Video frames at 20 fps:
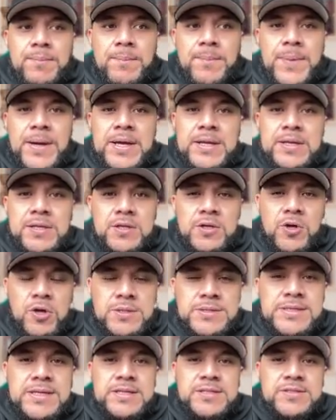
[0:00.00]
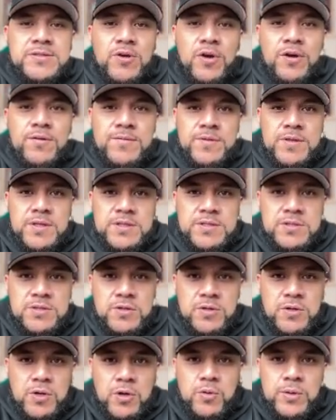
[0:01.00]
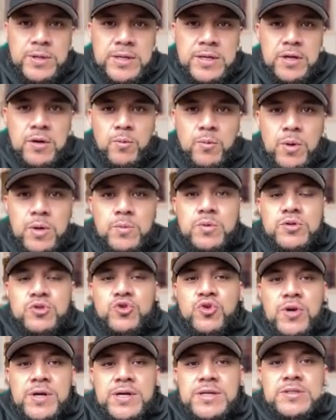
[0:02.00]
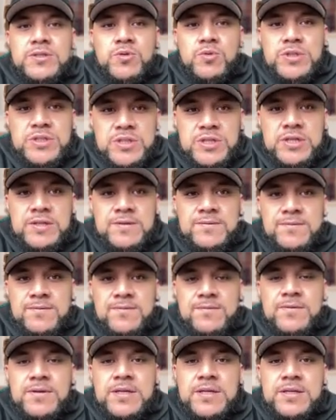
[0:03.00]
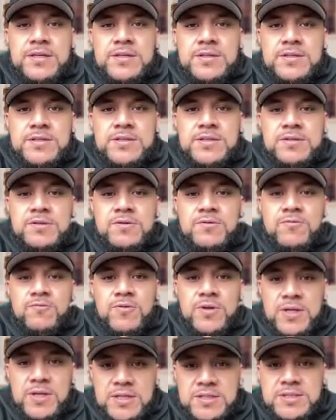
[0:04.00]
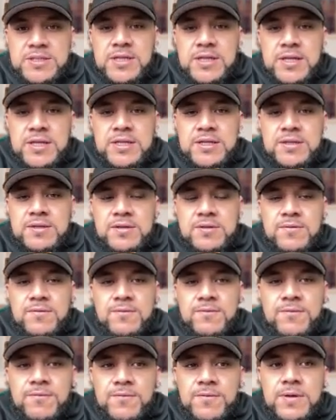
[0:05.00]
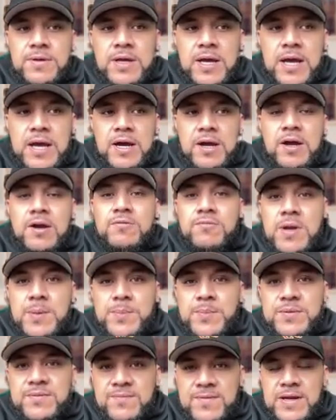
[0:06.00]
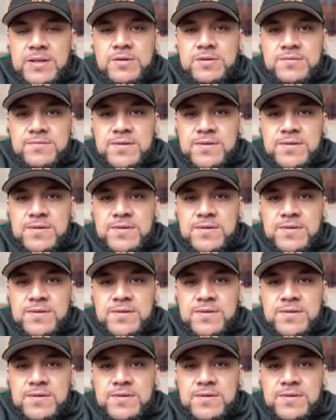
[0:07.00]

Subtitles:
But in the context of this goal here, what we're trying to achieve is realistically a rapid fat loss